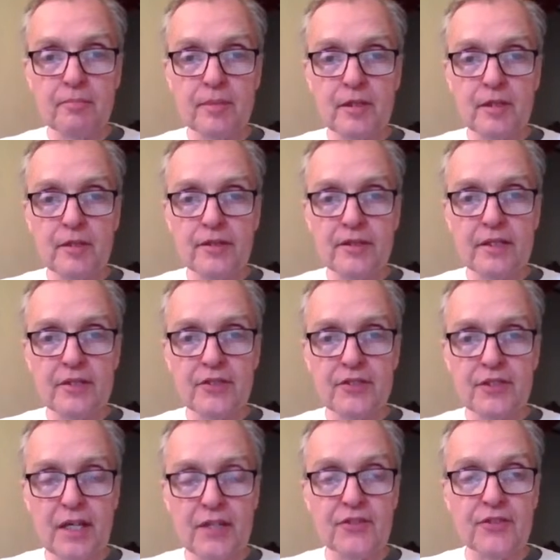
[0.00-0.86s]
it to build
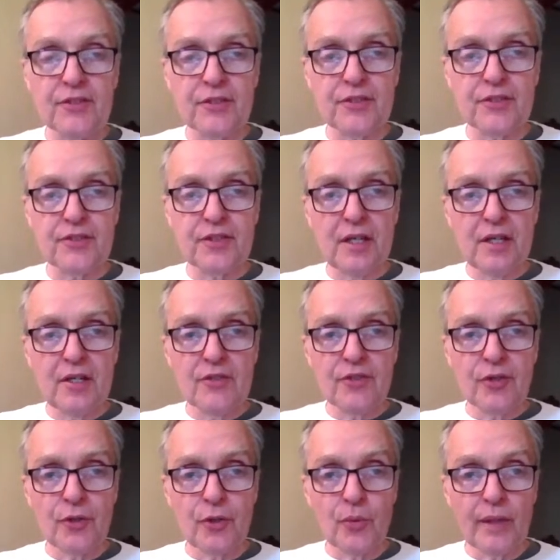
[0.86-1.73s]
consensus so